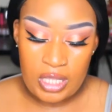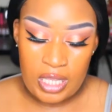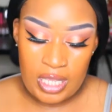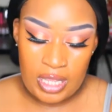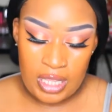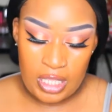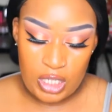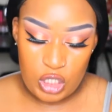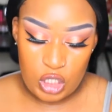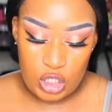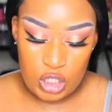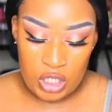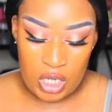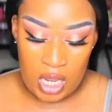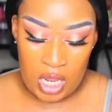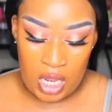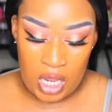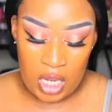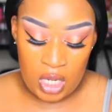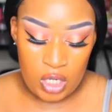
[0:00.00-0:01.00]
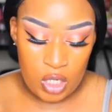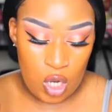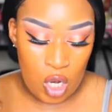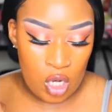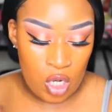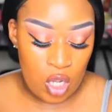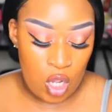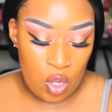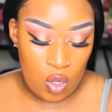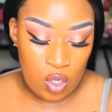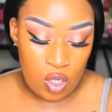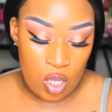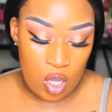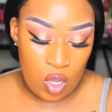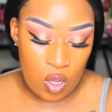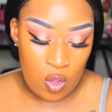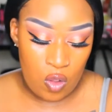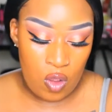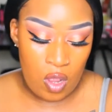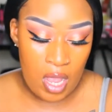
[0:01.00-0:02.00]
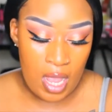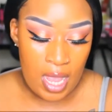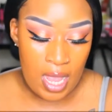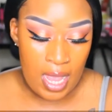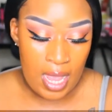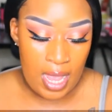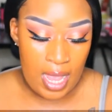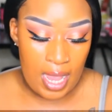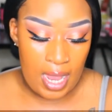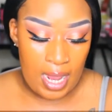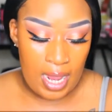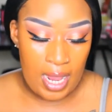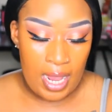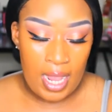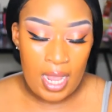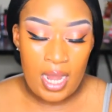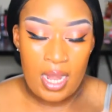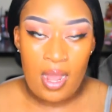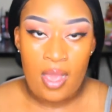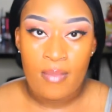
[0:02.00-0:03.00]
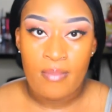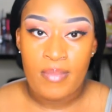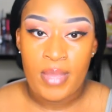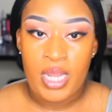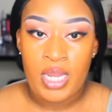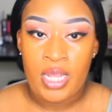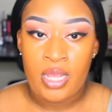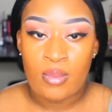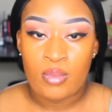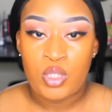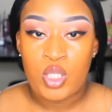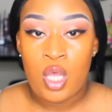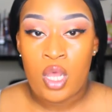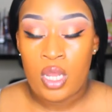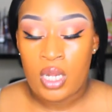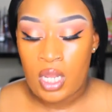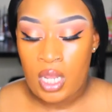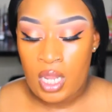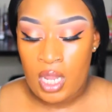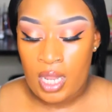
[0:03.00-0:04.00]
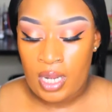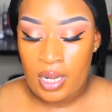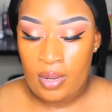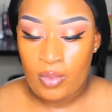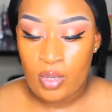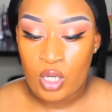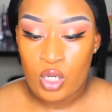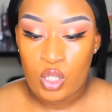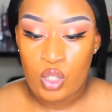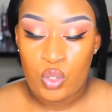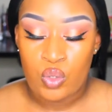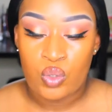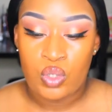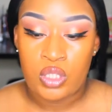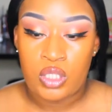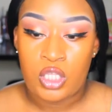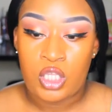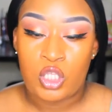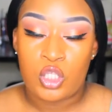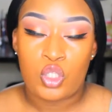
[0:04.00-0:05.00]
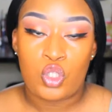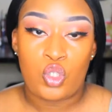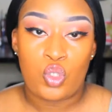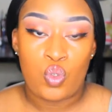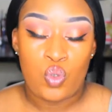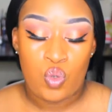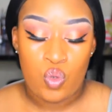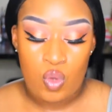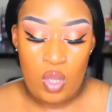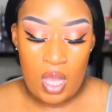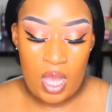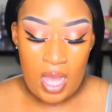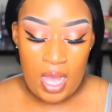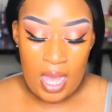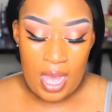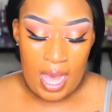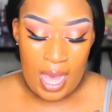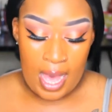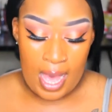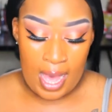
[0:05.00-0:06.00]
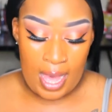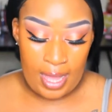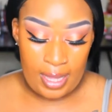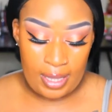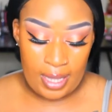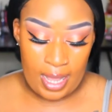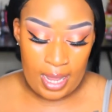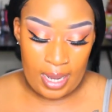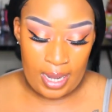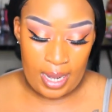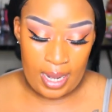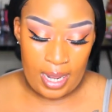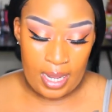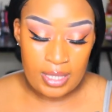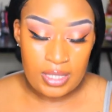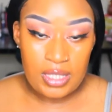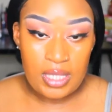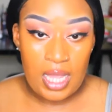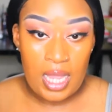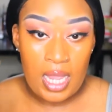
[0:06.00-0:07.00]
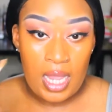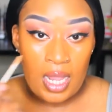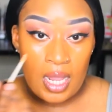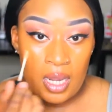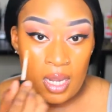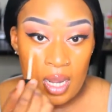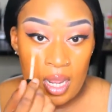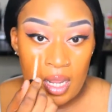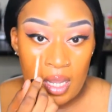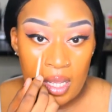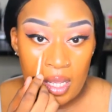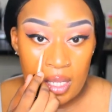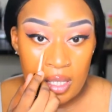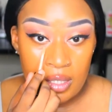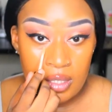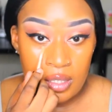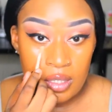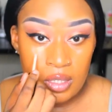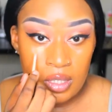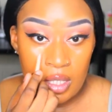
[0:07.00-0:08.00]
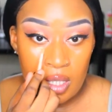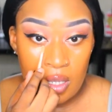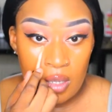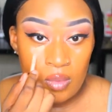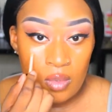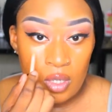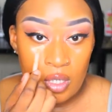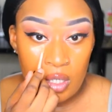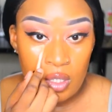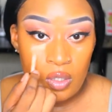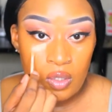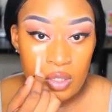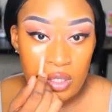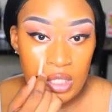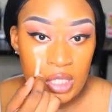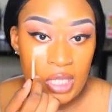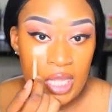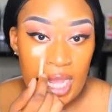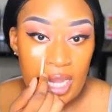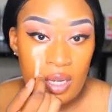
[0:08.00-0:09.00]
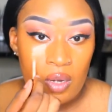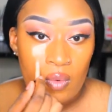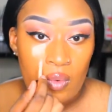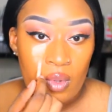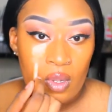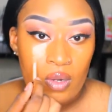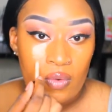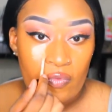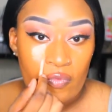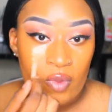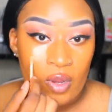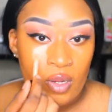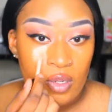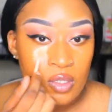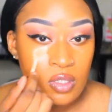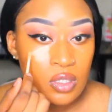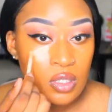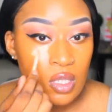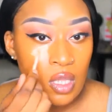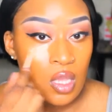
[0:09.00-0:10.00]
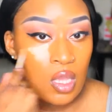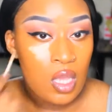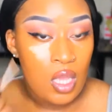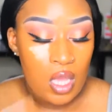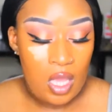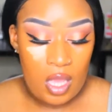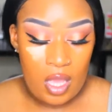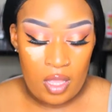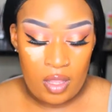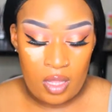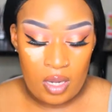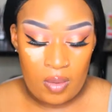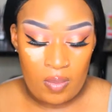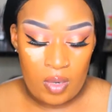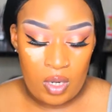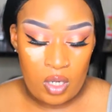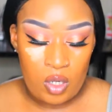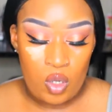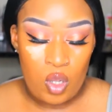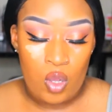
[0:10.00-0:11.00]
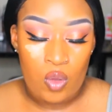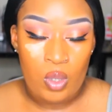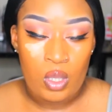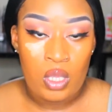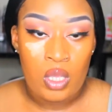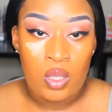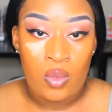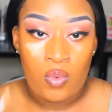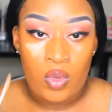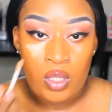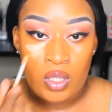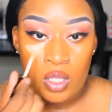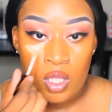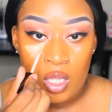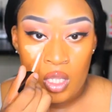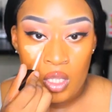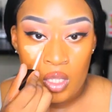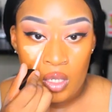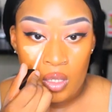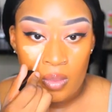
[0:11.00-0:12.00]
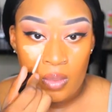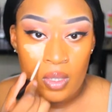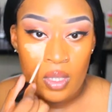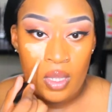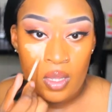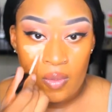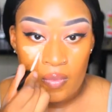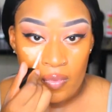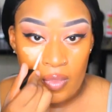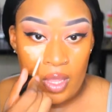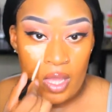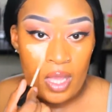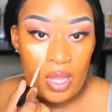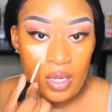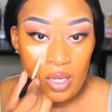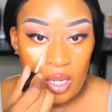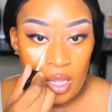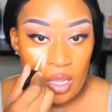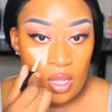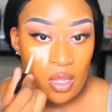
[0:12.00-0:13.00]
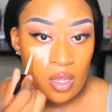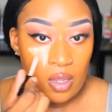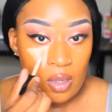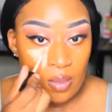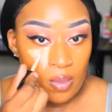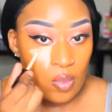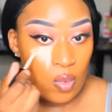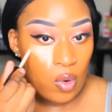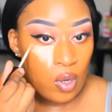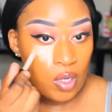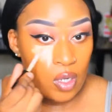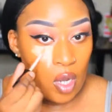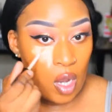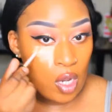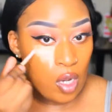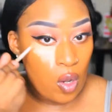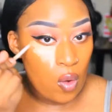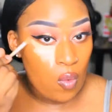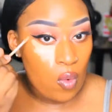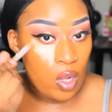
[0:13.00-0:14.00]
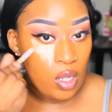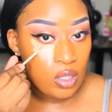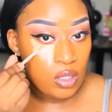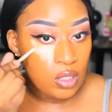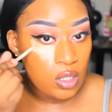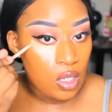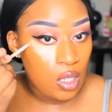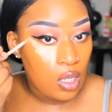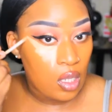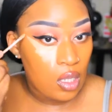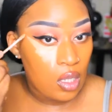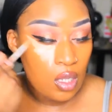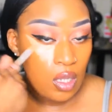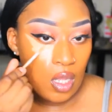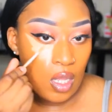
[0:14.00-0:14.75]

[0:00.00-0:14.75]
in the shade Dark Cocoa and Medium Tawny, and I'm going to use this to highlight and conceal. I'm going to use the lighter one first, and then I'm going to go in with a little bit of that more darker one to